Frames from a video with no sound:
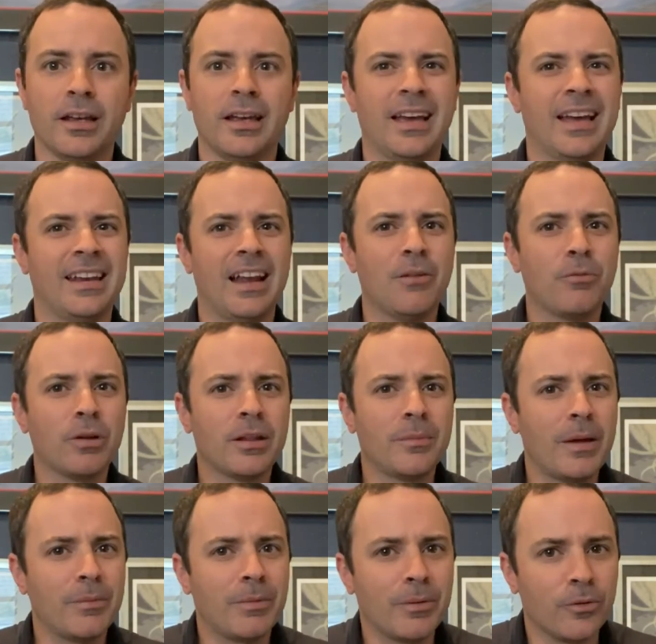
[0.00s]
and not really
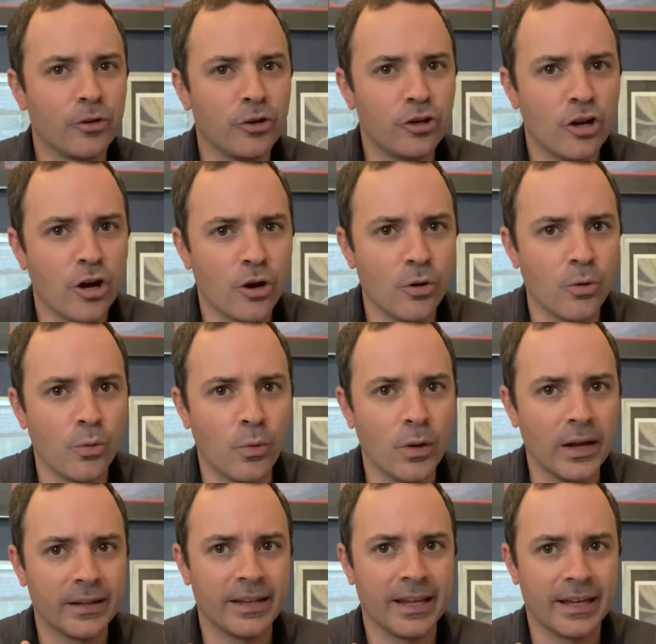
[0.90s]
many people know
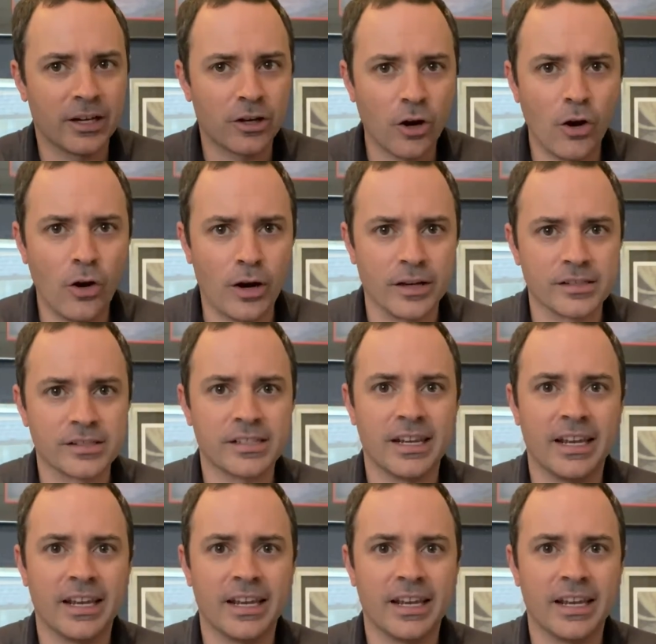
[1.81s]
what they cost,